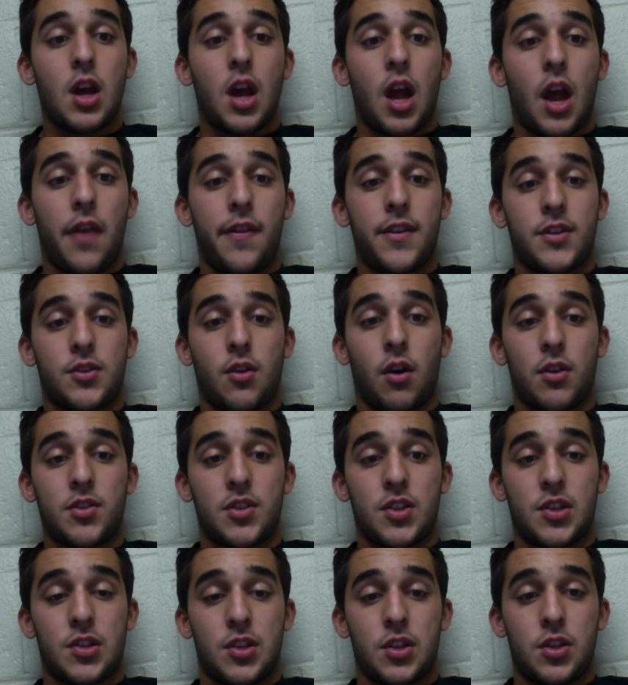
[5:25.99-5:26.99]
And this
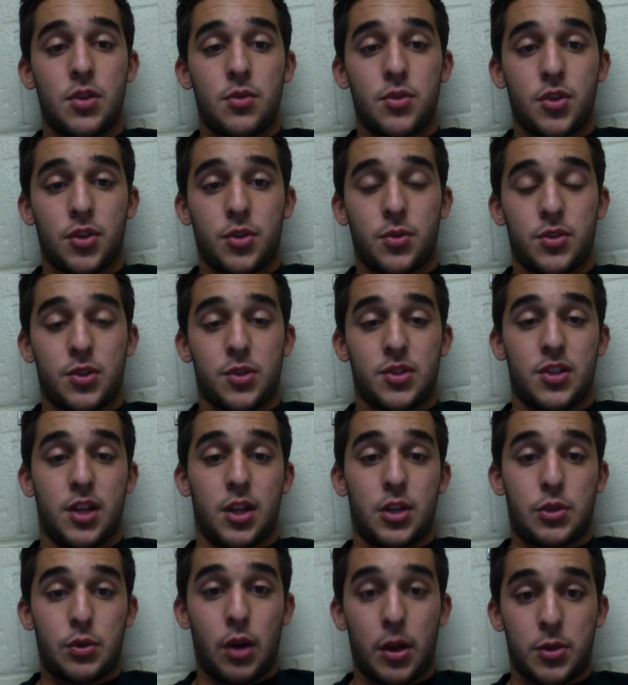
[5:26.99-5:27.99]
causes the user to
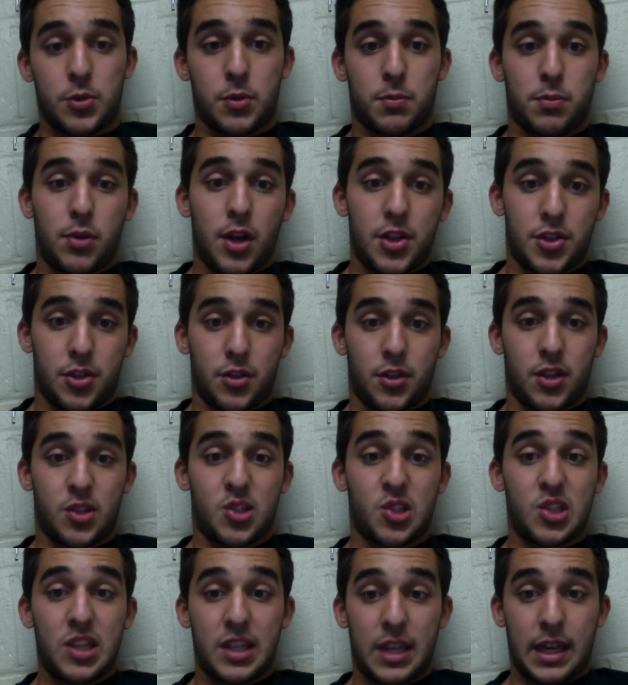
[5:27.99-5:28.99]
associate drugs with pleasure, thus
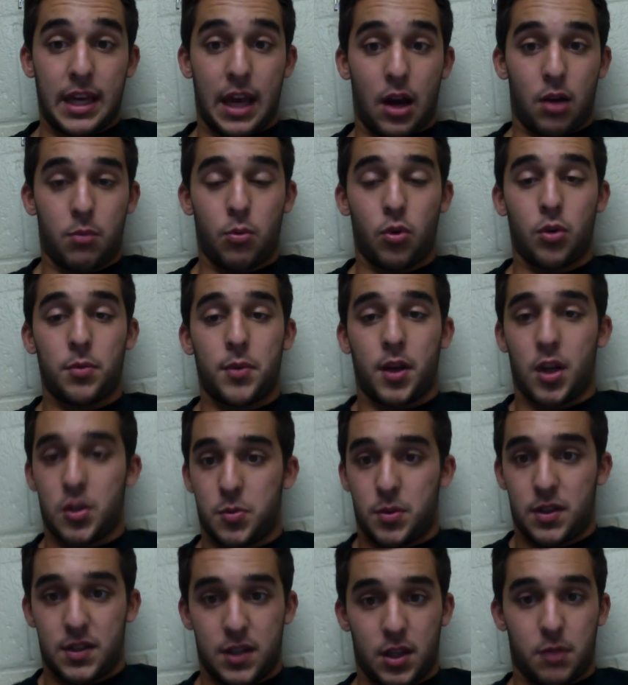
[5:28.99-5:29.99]
seeking out more because
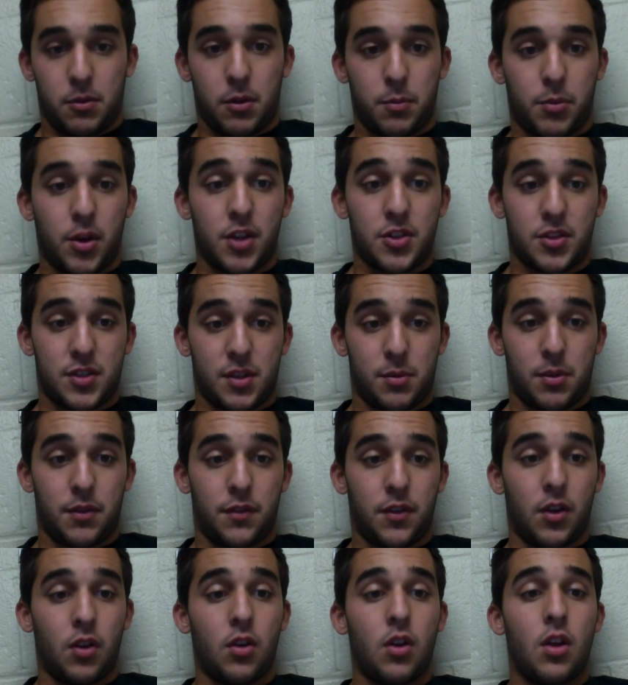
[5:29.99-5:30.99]
we seek the pleasures that we
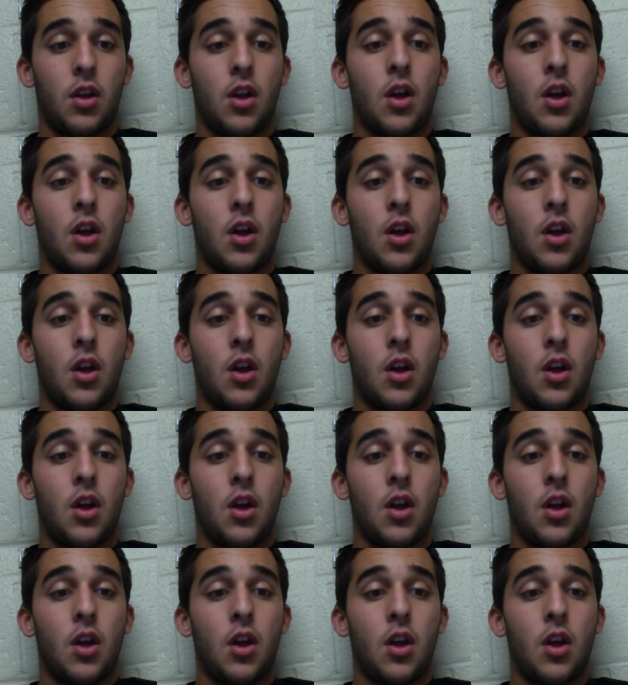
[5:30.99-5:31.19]
feel.